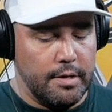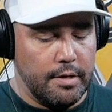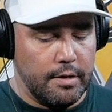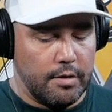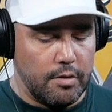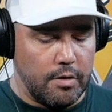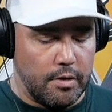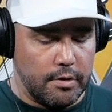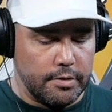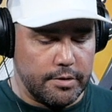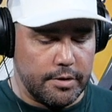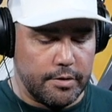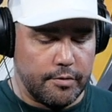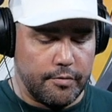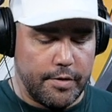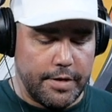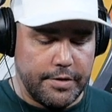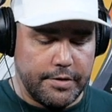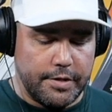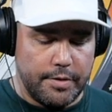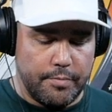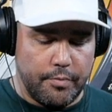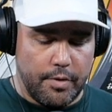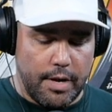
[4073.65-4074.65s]

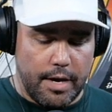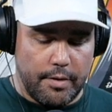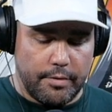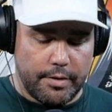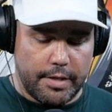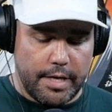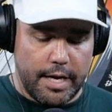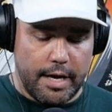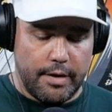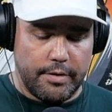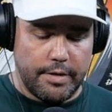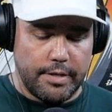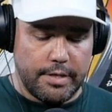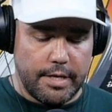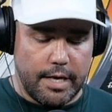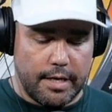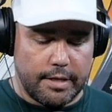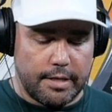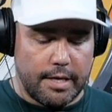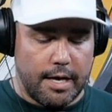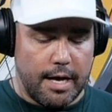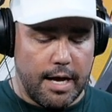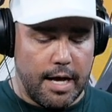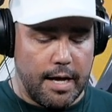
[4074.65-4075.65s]

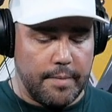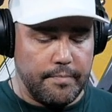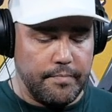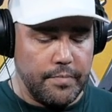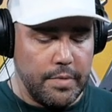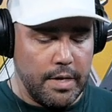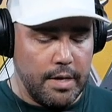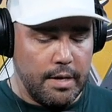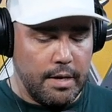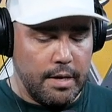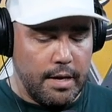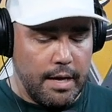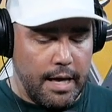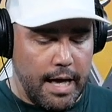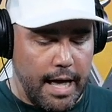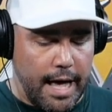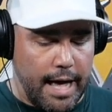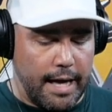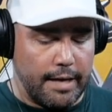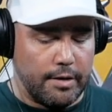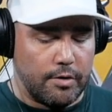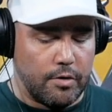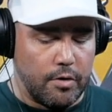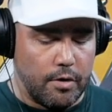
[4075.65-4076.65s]
CarlsonGracieBrowardCounty.com,
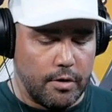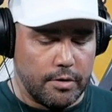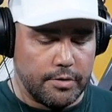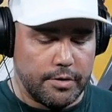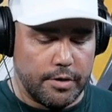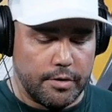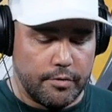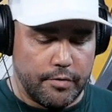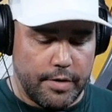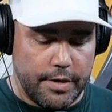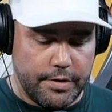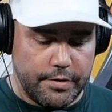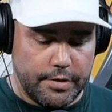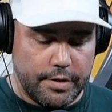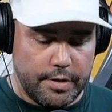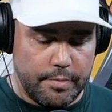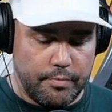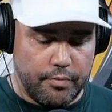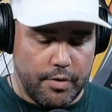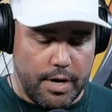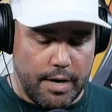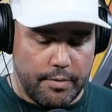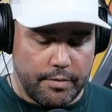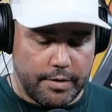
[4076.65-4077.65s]
@CarlsonGracie
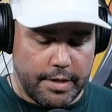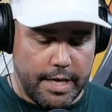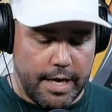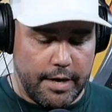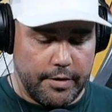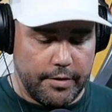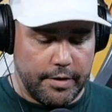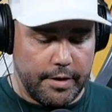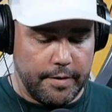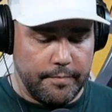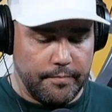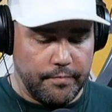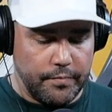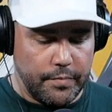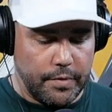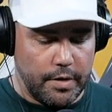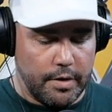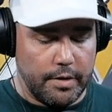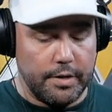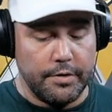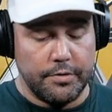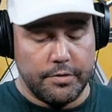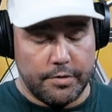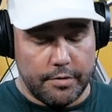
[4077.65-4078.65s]
Broward County
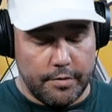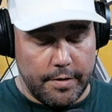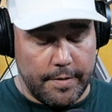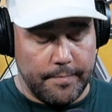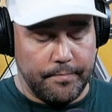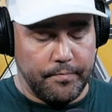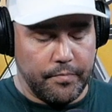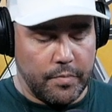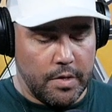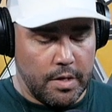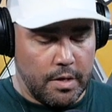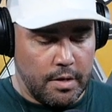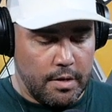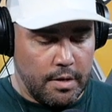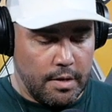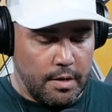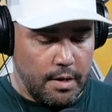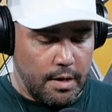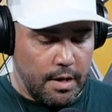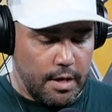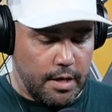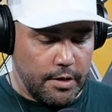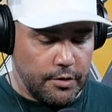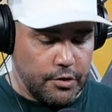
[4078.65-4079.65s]
on Instagram.
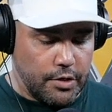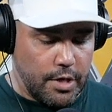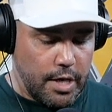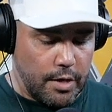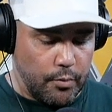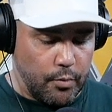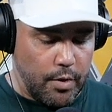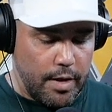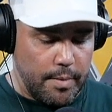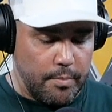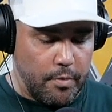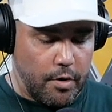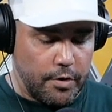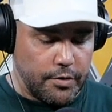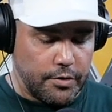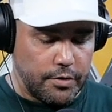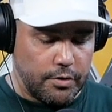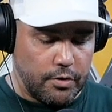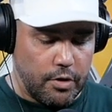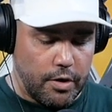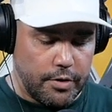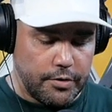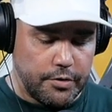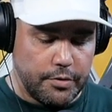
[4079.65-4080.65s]
John Way Martial
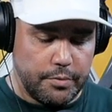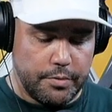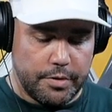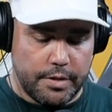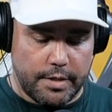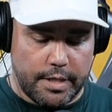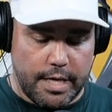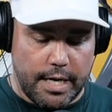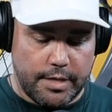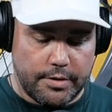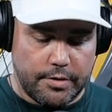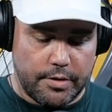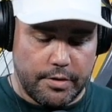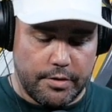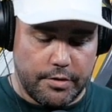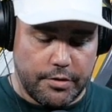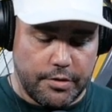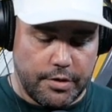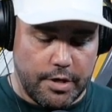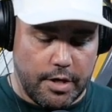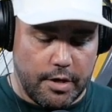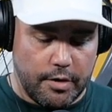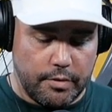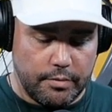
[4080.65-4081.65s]
Arts, who was a guest on the
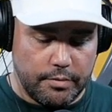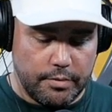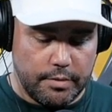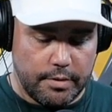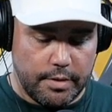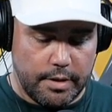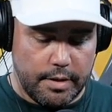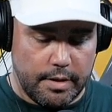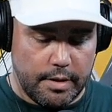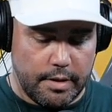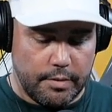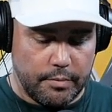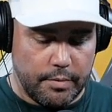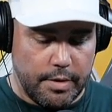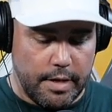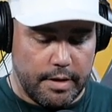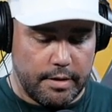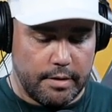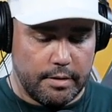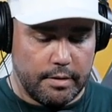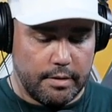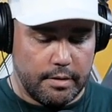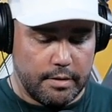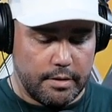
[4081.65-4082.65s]
show. Yeah, we had
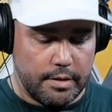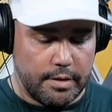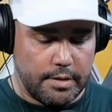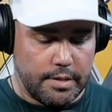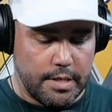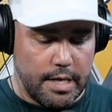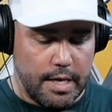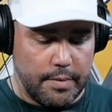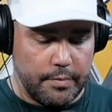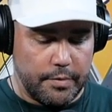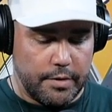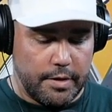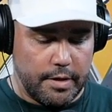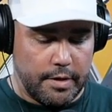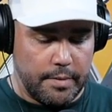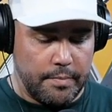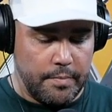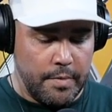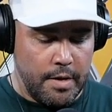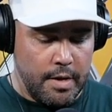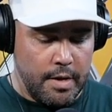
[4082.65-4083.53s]
a good time with him.